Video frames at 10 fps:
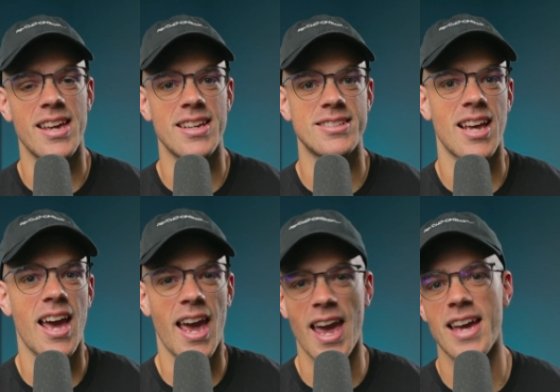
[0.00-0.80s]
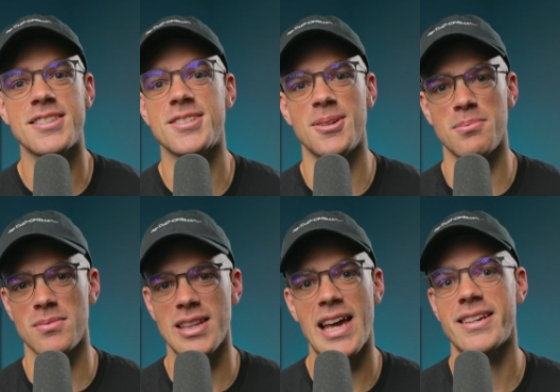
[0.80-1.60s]
is handsome
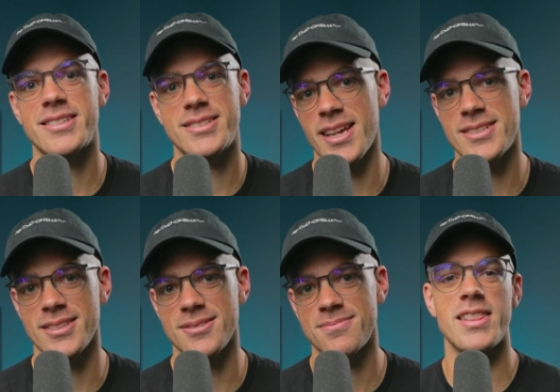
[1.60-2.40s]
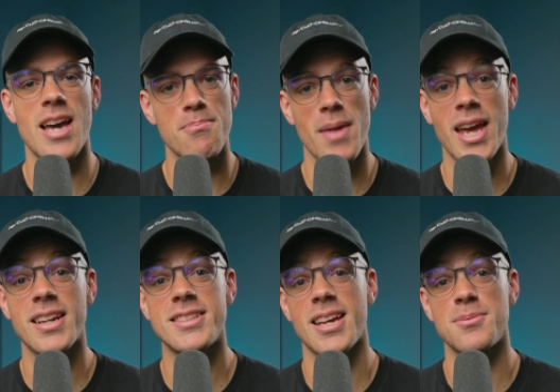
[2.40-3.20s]
like Satan. And that man
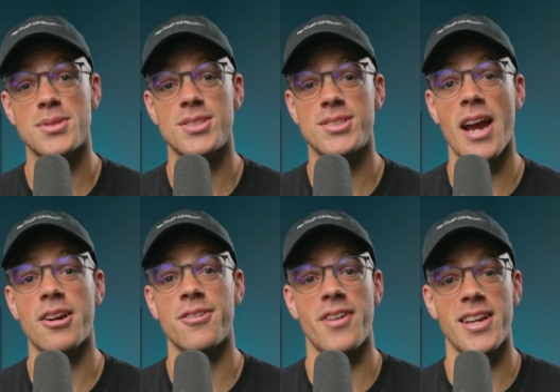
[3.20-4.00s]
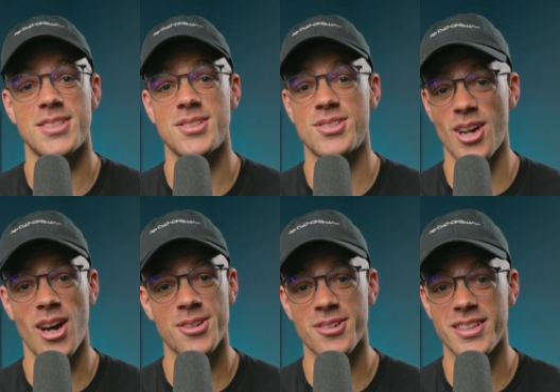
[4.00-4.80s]
attempts to sacrifice his
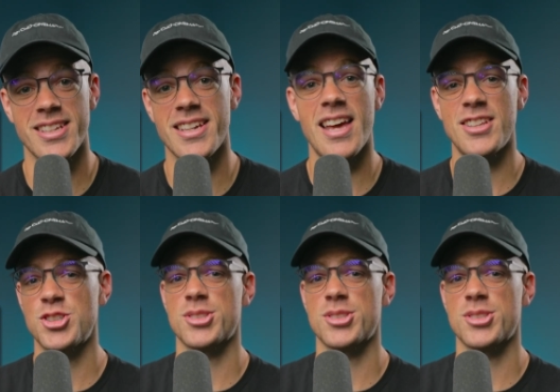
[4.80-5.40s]
daughter in the end,